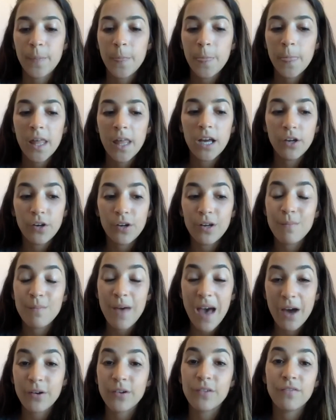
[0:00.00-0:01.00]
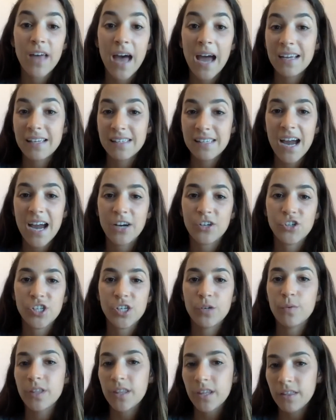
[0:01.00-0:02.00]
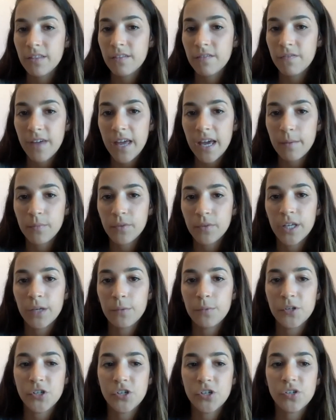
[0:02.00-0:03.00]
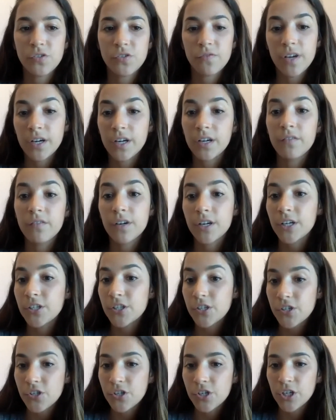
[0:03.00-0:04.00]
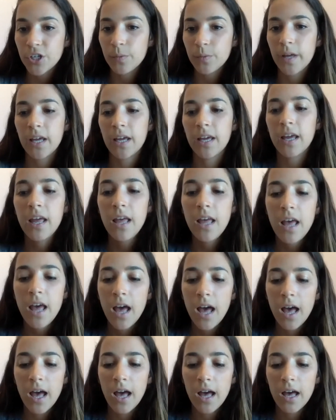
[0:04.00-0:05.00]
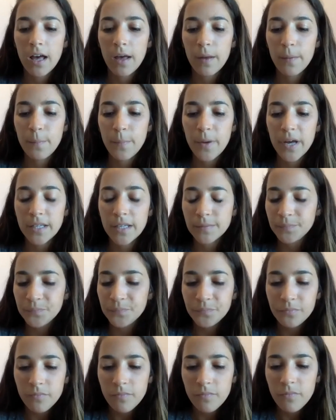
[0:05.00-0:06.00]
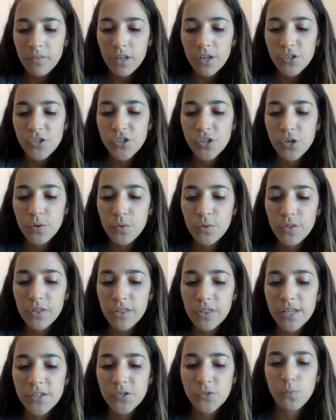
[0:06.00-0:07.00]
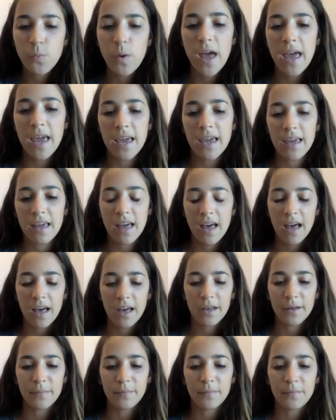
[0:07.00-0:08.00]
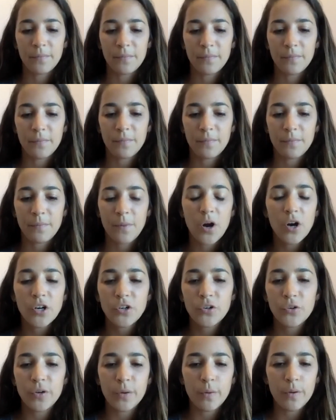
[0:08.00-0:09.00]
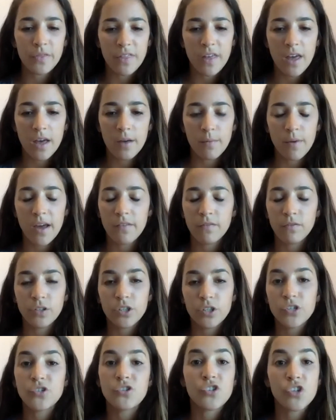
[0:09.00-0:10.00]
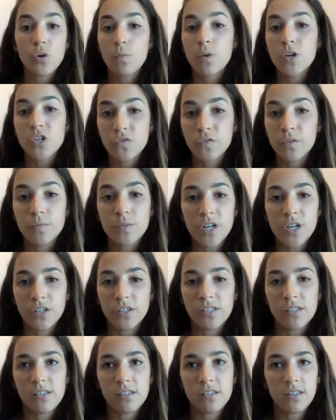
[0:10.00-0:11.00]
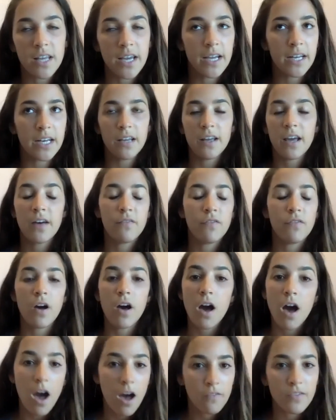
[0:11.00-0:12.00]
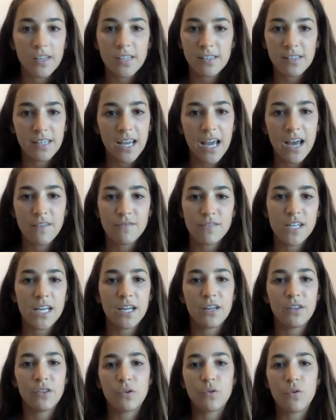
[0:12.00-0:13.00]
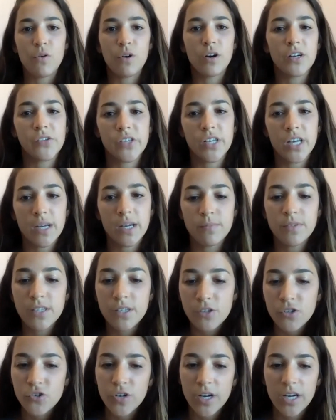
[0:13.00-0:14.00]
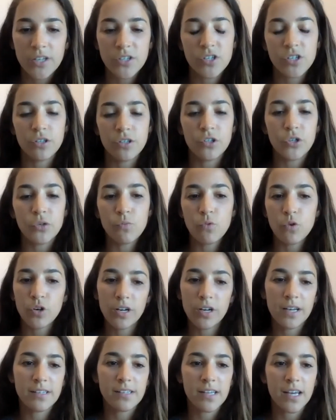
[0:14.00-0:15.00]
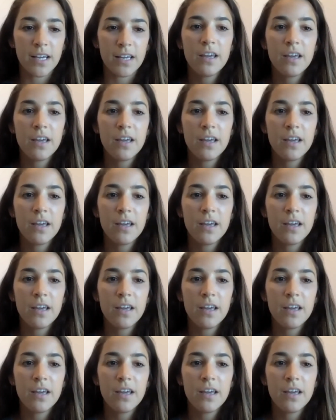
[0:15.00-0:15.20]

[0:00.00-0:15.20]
a good amount of that is actually within the family, which is very, very disturbing. But so this way, partnering with them, I've learned so much from Darkness to Light. I obviously have taken the course, and I'm still trying to learn more as I